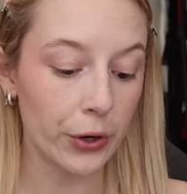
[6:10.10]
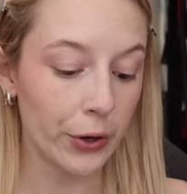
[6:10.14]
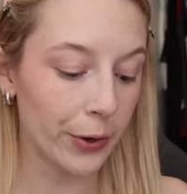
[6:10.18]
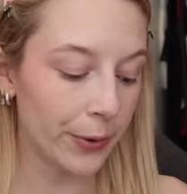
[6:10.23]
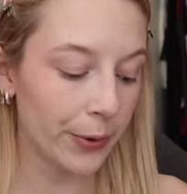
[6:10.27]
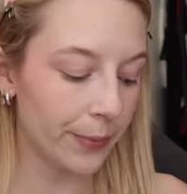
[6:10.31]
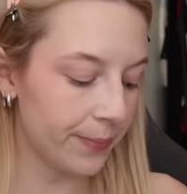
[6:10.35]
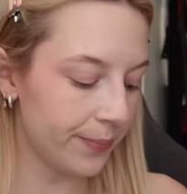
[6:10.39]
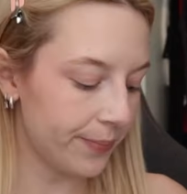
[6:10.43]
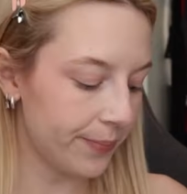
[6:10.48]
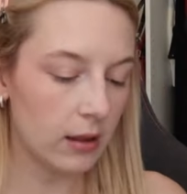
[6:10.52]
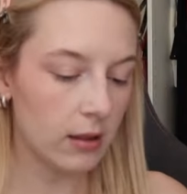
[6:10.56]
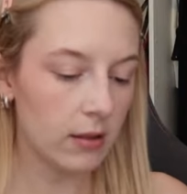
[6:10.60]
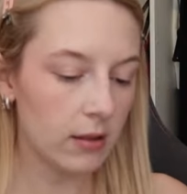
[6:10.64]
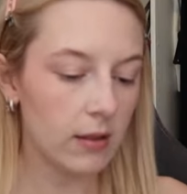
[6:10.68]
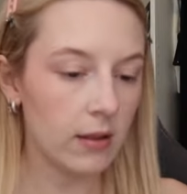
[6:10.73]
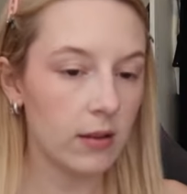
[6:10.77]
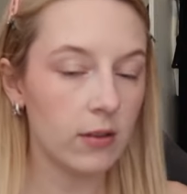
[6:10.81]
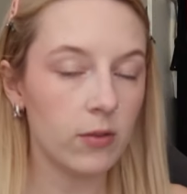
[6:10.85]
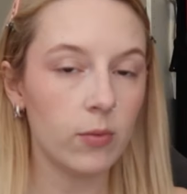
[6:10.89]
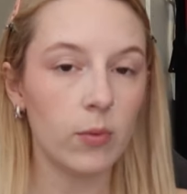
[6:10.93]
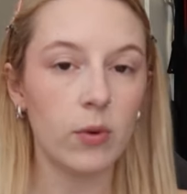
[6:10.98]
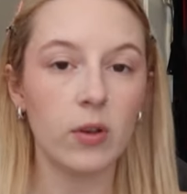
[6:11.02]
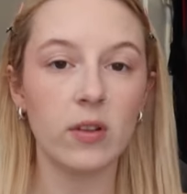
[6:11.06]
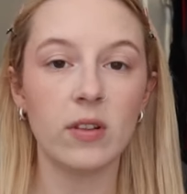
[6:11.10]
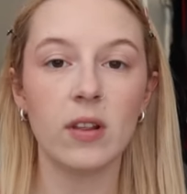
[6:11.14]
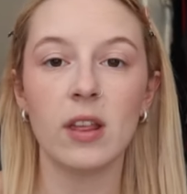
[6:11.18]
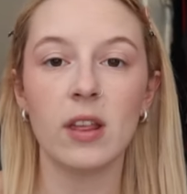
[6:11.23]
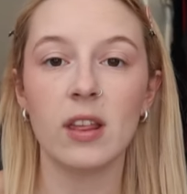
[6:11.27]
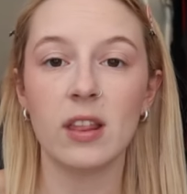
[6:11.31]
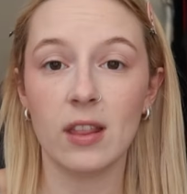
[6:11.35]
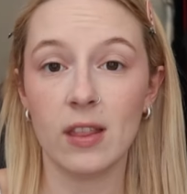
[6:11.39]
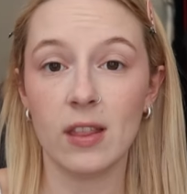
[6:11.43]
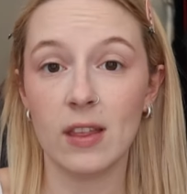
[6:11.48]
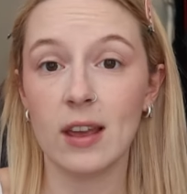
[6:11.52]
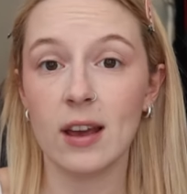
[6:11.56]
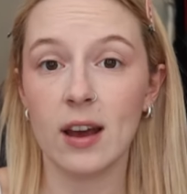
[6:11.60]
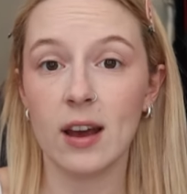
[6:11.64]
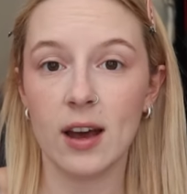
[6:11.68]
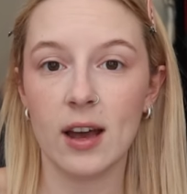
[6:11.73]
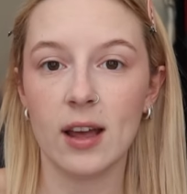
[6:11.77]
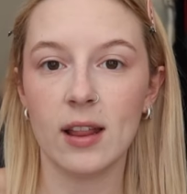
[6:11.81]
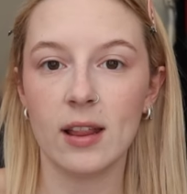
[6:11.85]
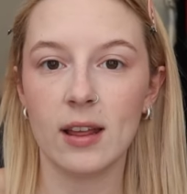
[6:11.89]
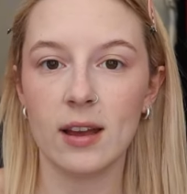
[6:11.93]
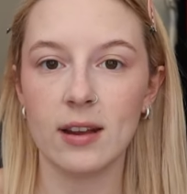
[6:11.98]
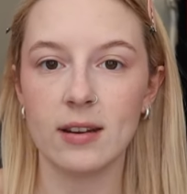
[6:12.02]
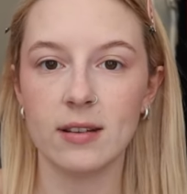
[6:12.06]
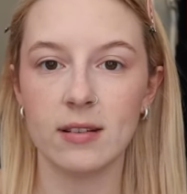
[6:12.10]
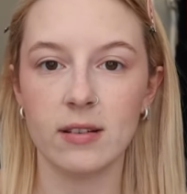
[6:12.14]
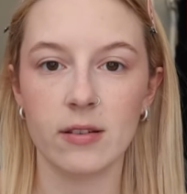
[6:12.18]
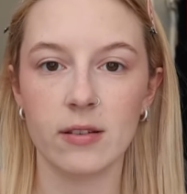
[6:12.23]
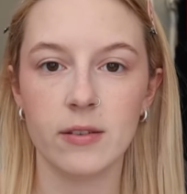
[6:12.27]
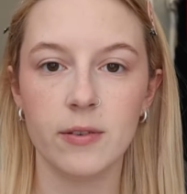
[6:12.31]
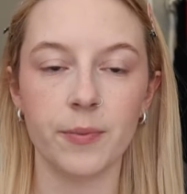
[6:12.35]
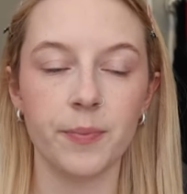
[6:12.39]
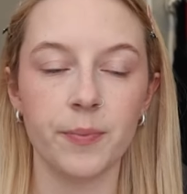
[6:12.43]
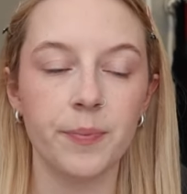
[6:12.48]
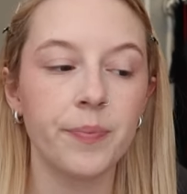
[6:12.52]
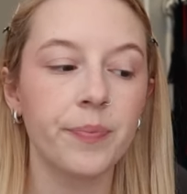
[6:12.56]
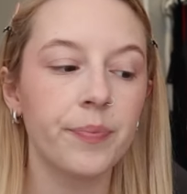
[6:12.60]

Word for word: know. This was the highlighter.